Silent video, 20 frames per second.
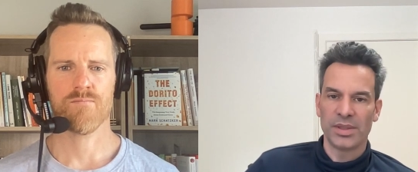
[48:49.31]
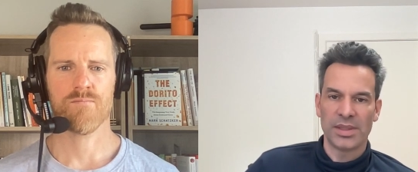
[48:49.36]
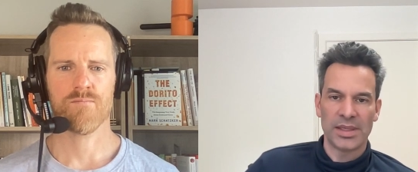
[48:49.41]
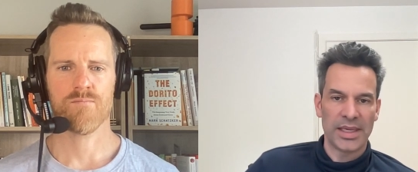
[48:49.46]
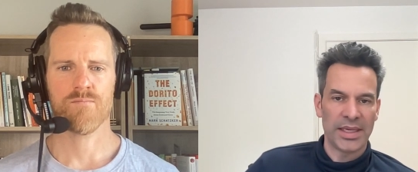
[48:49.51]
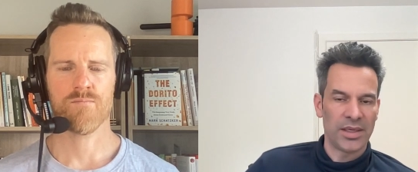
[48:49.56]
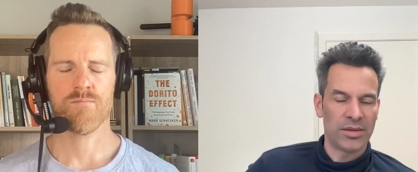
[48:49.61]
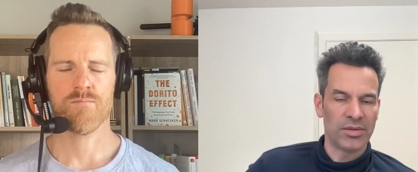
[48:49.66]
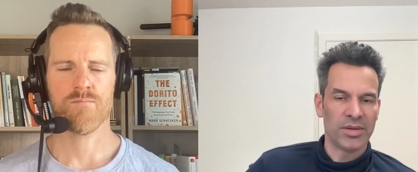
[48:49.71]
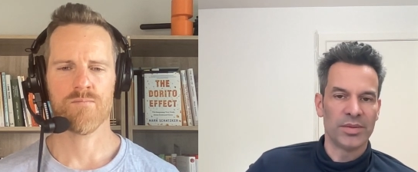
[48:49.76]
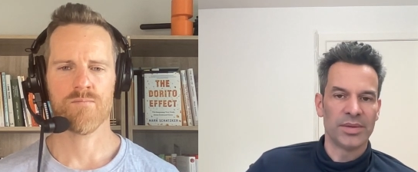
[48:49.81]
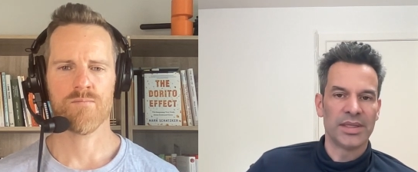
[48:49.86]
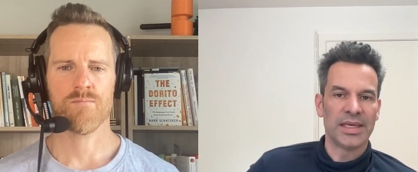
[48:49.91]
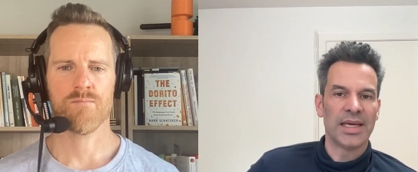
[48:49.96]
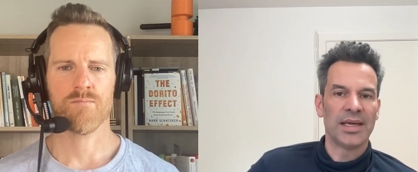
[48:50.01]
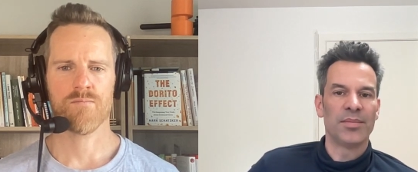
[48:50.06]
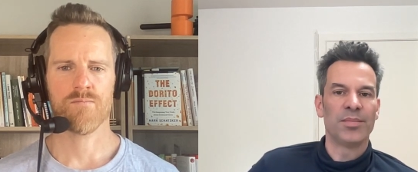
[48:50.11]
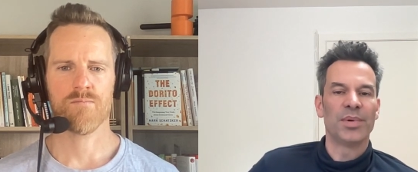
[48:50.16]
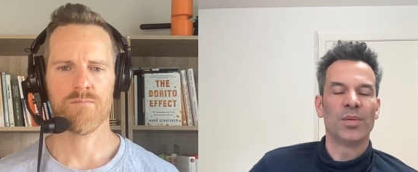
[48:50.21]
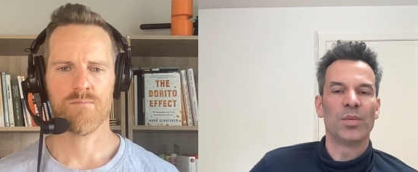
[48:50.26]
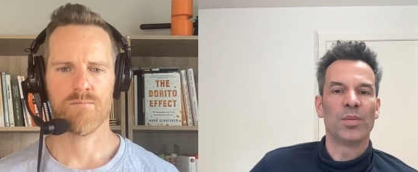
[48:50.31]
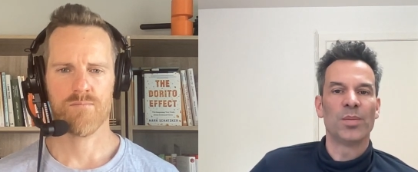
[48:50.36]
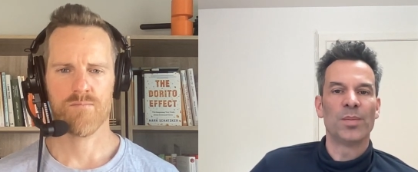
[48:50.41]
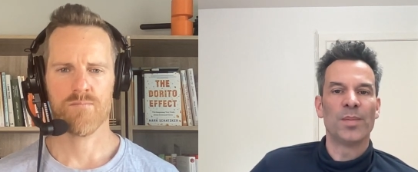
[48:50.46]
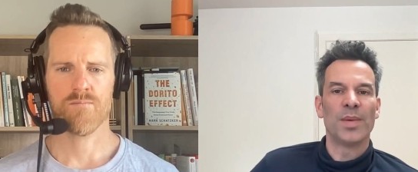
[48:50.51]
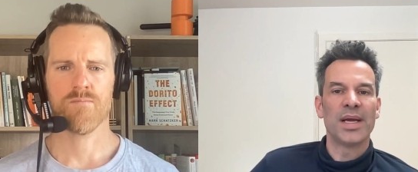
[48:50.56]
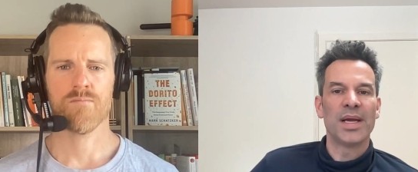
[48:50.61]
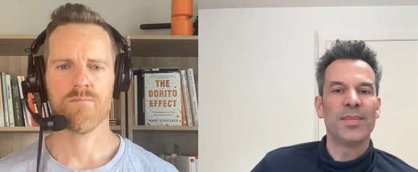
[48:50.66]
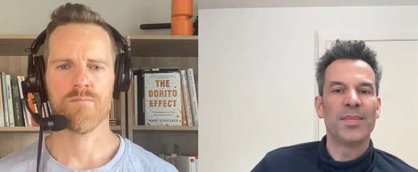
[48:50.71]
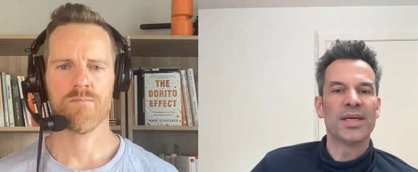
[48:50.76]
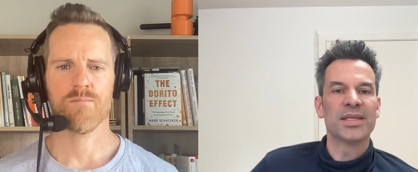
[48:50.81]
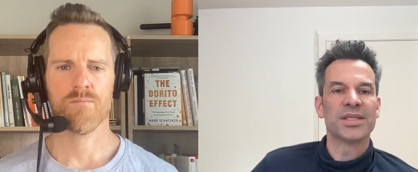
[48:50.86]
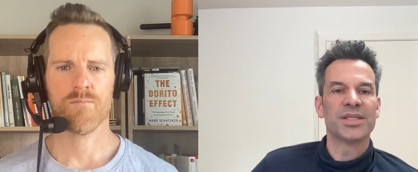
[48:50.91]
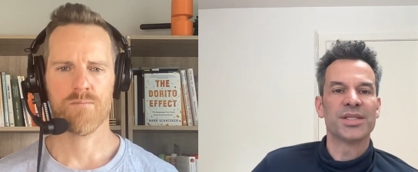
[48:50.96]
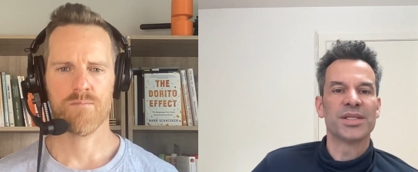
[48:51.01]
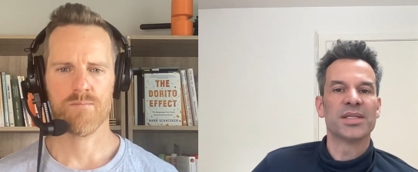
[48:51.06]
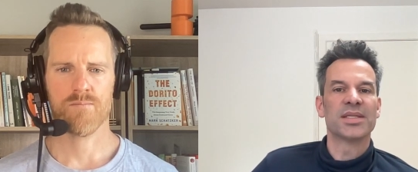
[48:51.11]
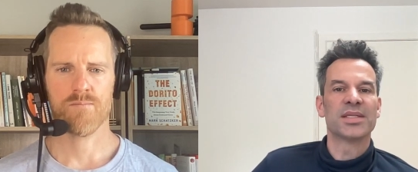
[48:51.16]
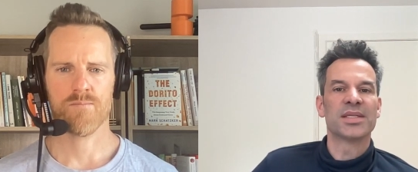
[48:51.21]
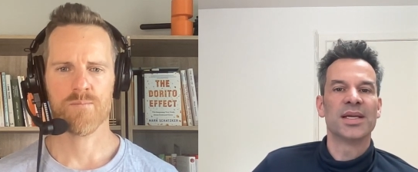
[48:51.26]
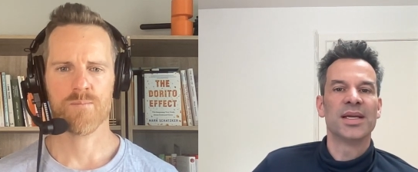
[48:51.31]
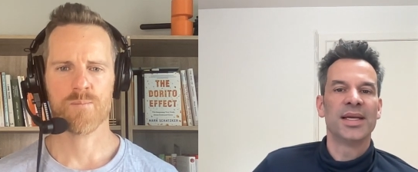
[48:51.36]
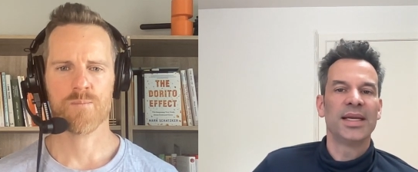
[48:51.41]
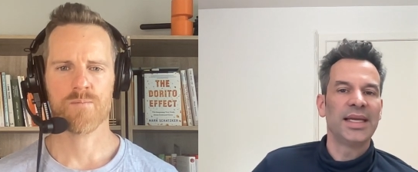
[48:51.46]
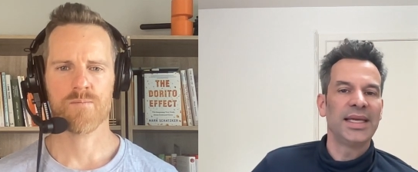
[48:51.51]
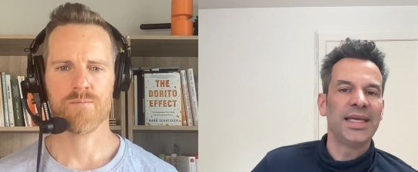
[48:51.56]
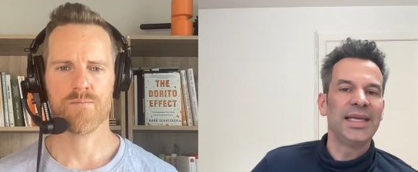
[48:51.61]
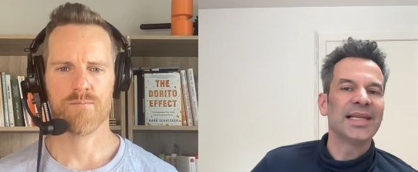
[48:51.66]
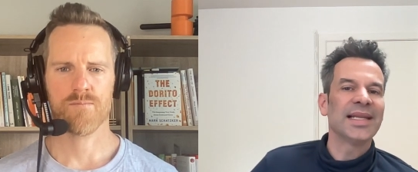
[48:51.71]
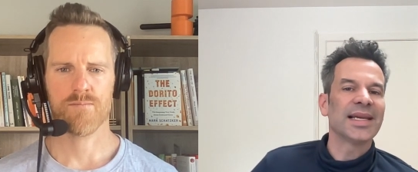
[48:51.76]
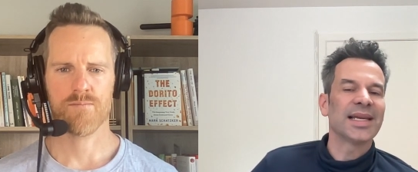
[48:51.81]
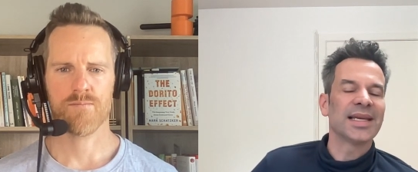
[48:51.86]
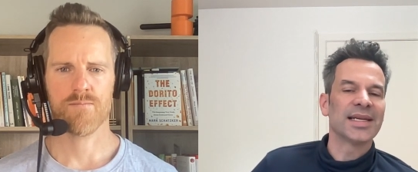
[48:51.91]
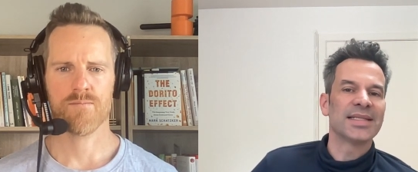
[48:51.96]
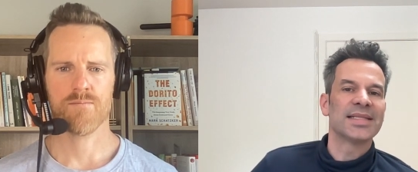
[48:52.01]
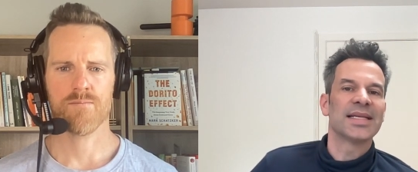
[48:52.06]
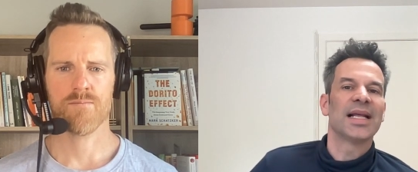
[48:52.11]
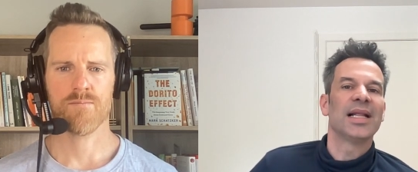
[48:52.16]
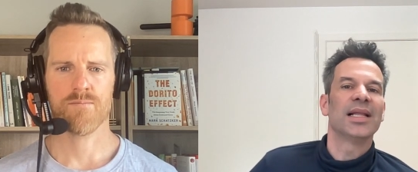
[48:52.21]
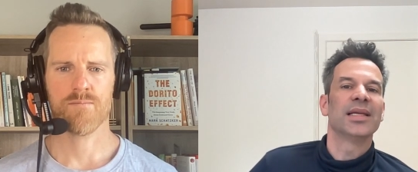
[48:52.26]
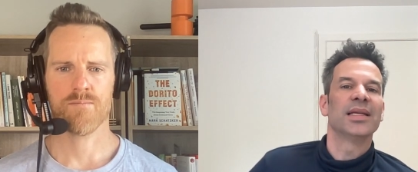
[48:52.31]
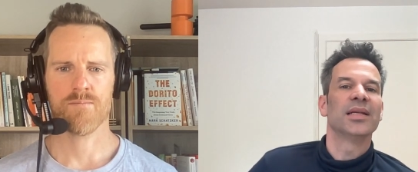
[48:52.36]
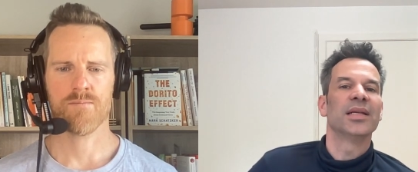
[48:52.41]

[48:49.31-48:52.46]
Speaker 1: I agree with that. But my message is eat like an Italian.